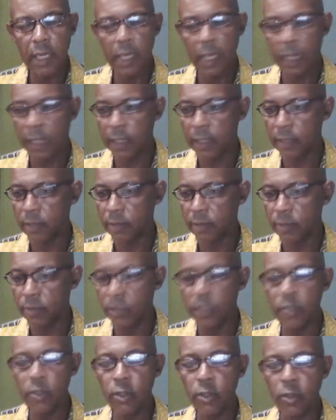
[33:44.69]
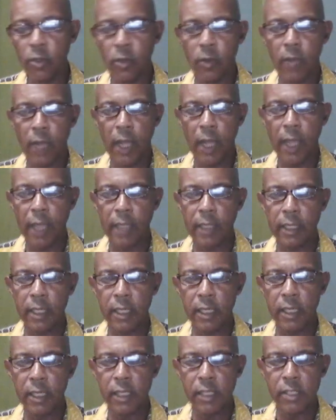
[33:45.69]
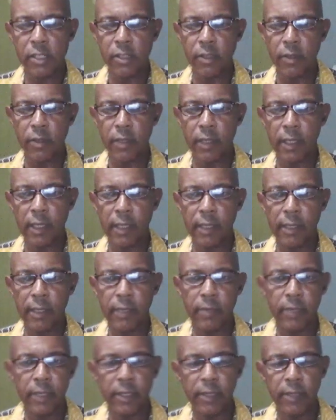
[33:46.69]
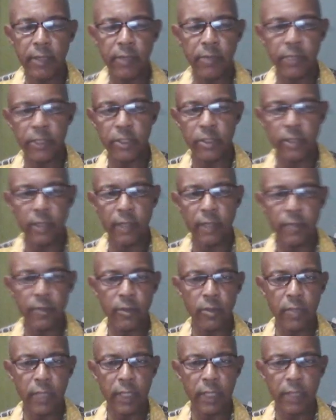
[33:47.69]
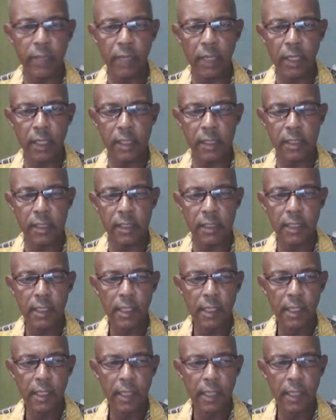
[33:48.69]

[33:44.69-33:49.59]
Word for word: And we know, and historically we we should have known that because